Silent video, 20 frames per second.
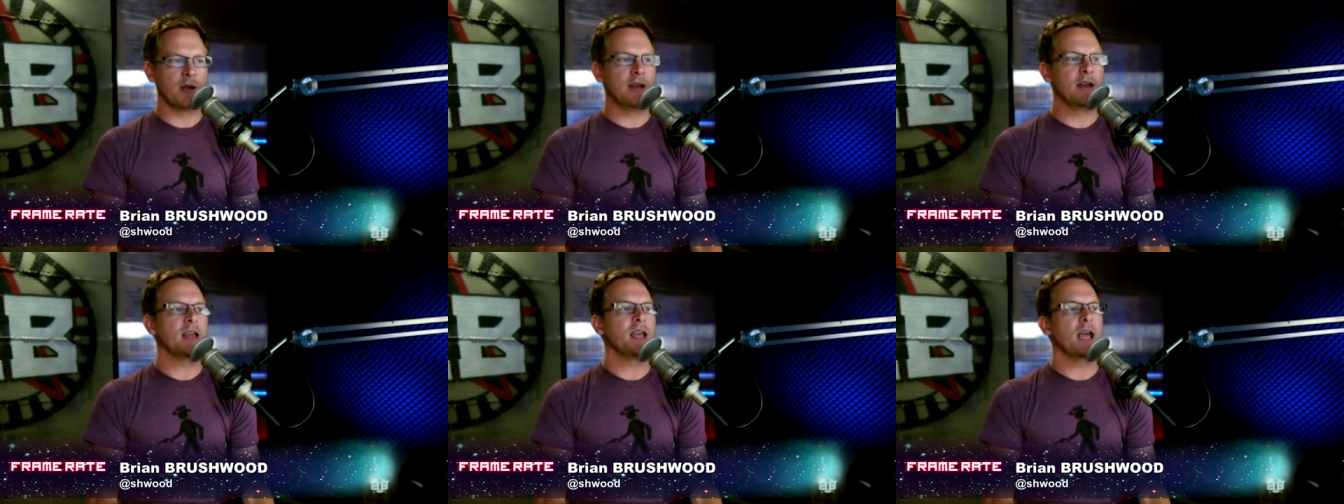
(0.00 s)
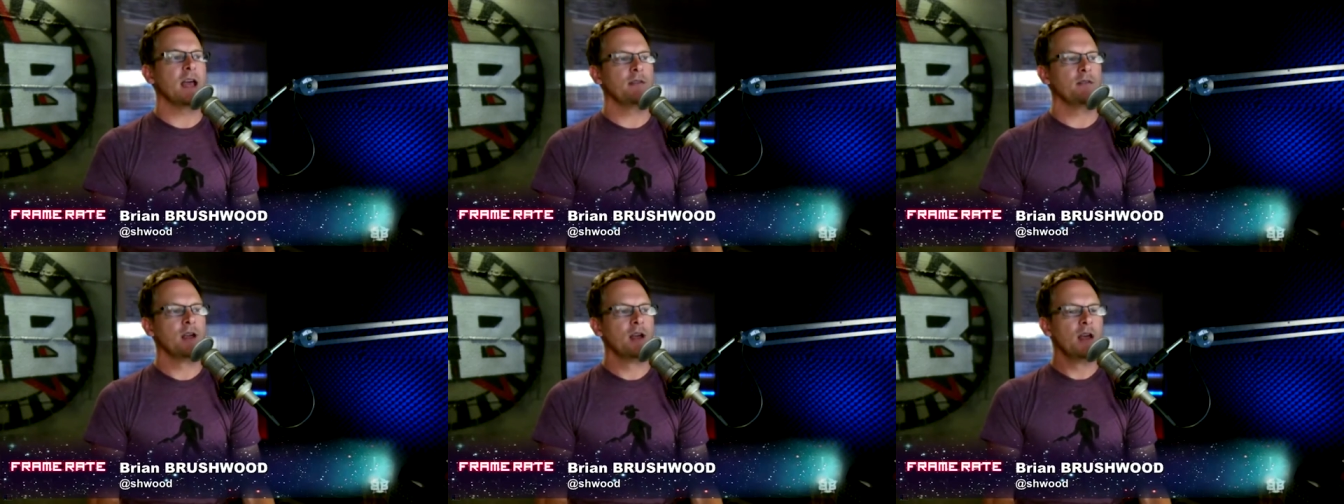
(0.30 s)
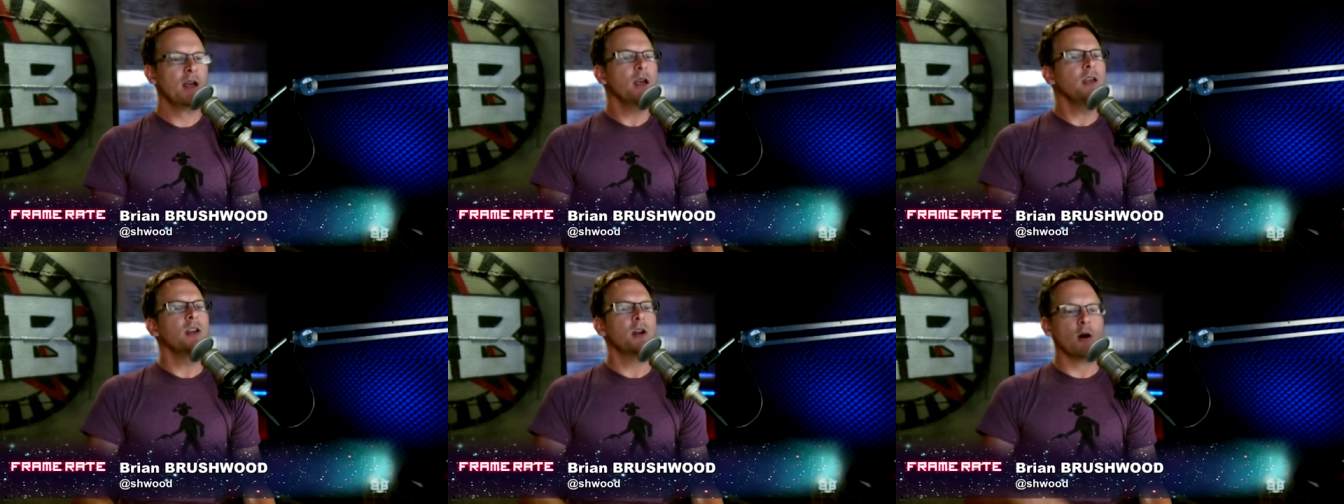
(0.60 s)
And again,
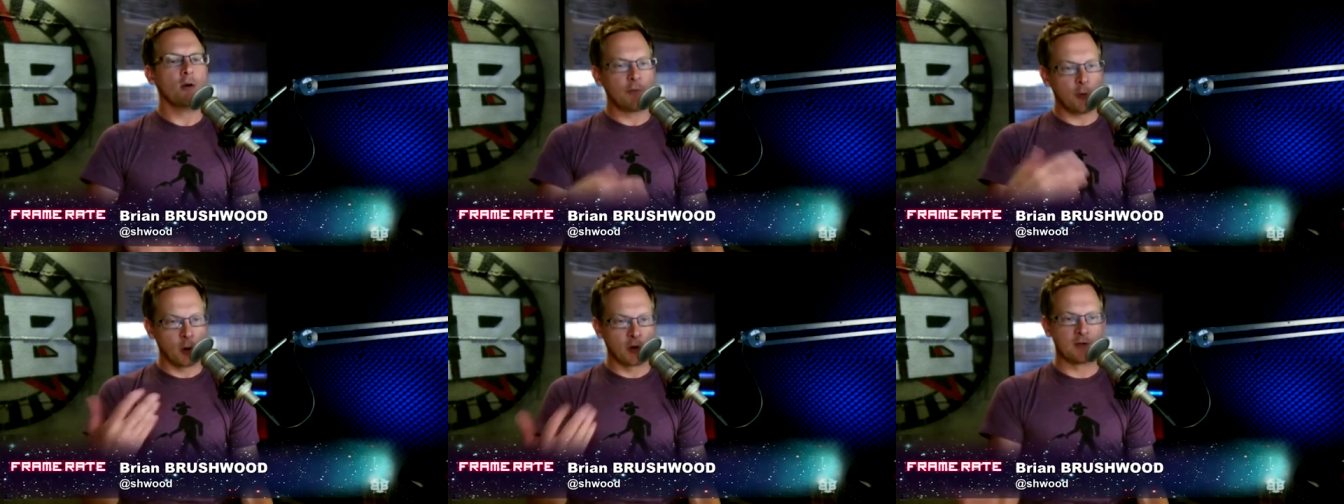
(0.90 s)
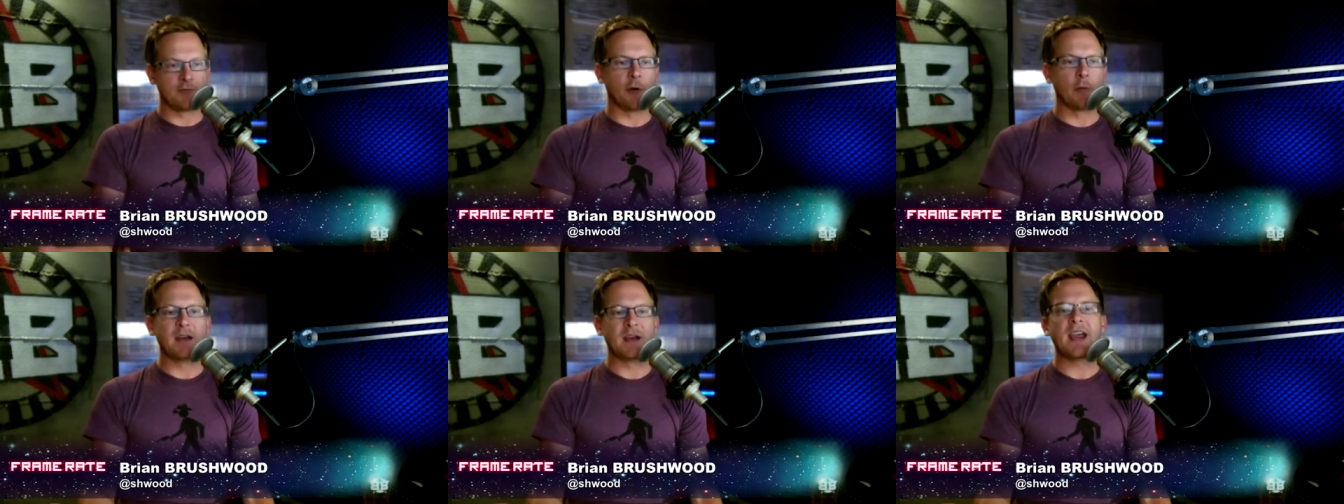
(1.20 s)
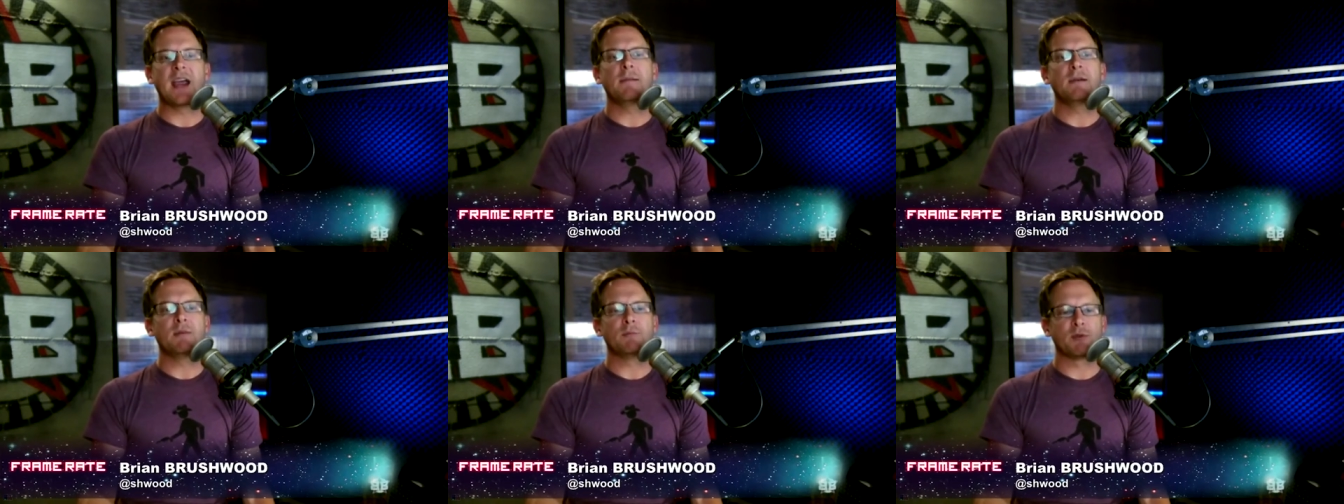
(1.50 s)
you know, of course from the
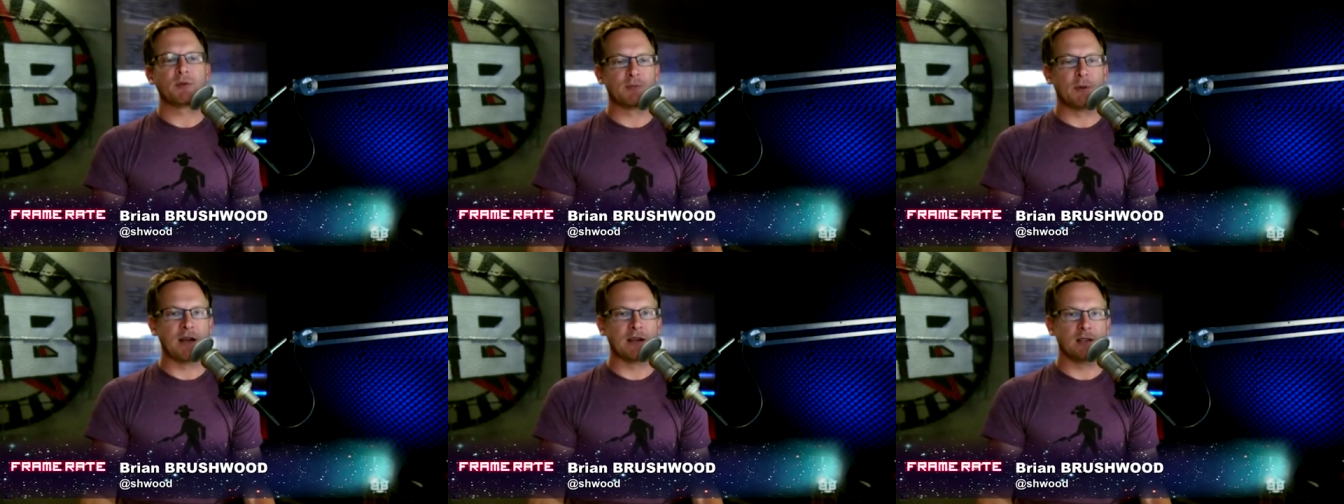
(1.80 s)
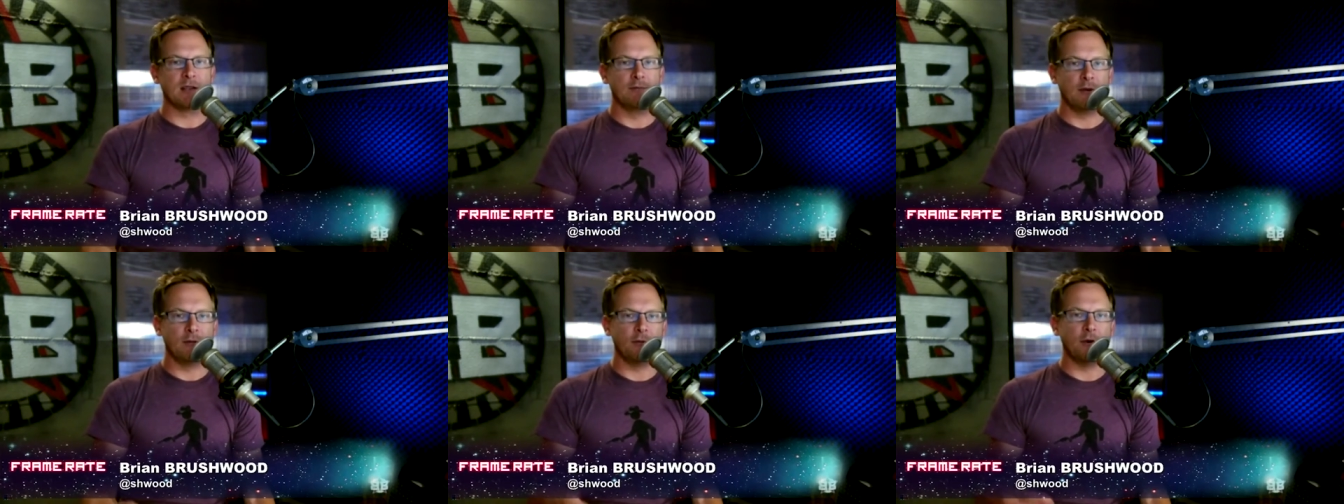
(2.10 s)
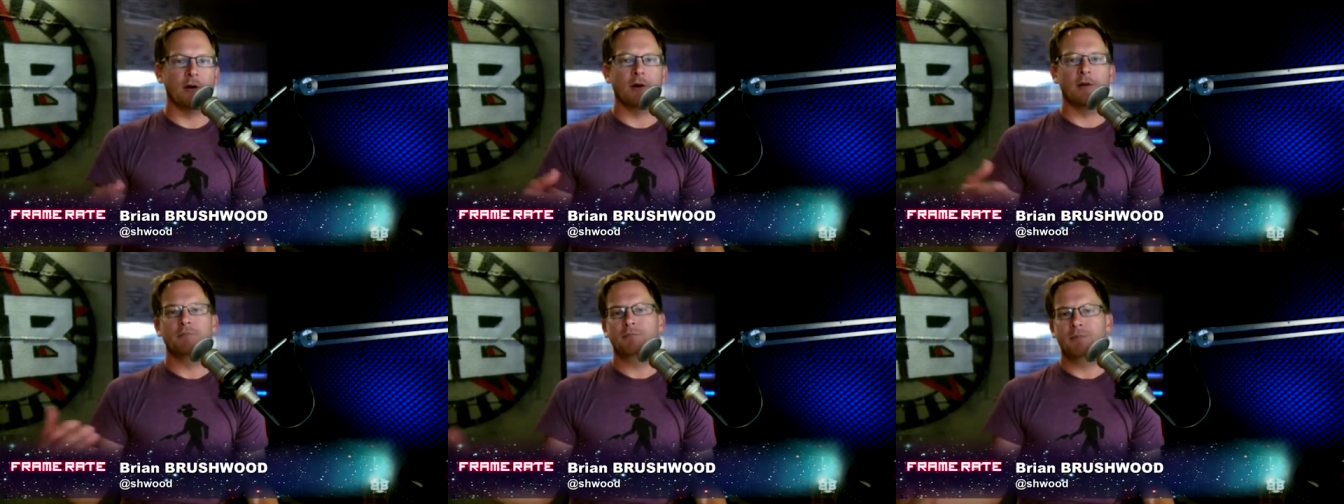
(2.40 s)
gaming perspective, if
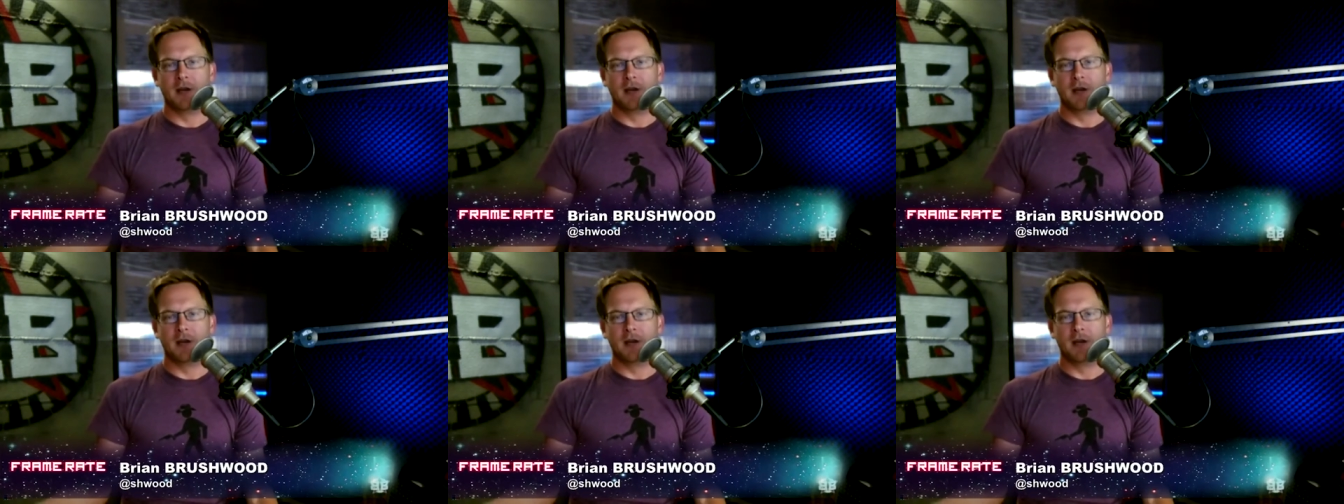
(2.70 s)
you're,